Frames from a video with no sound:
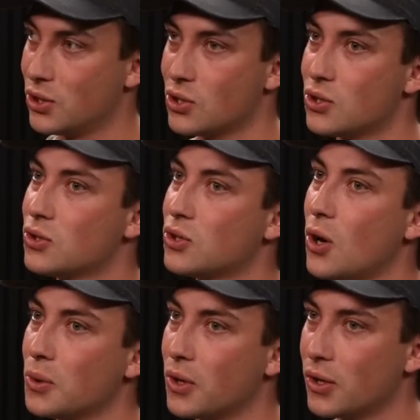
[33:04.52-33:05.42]
is just
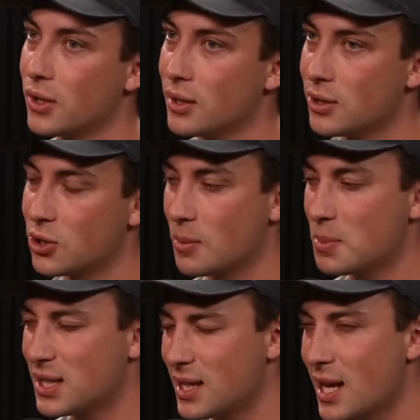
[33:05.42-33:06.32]
so good. Mm-hmm. Just
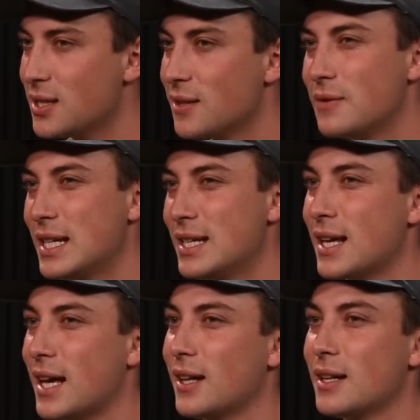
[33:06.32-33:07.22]
obsessive
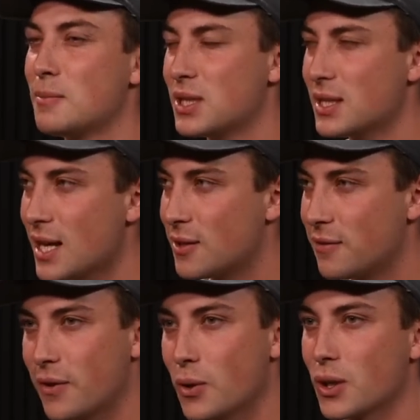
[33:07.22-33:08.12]
detail,
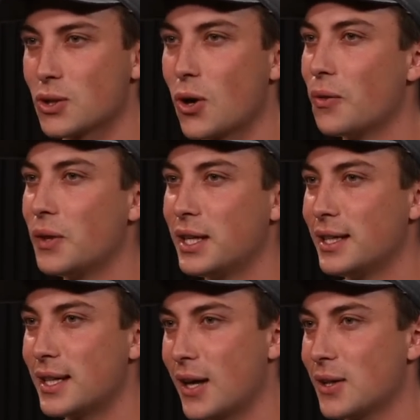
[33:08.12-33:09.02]
obsessive focus on the
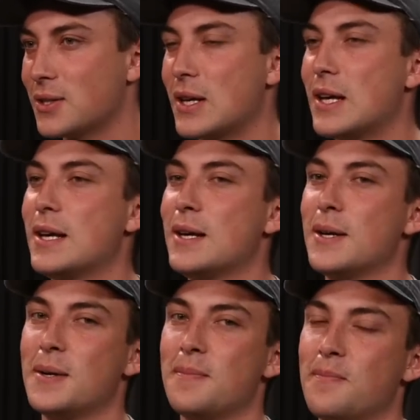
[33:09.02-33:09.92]
details.
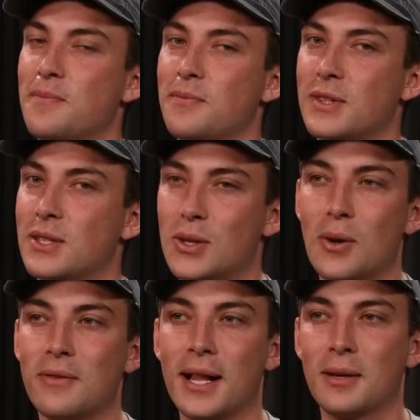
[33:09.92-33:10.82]

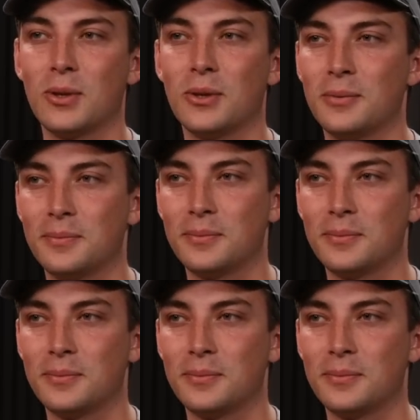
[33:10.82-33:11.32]
So valuable.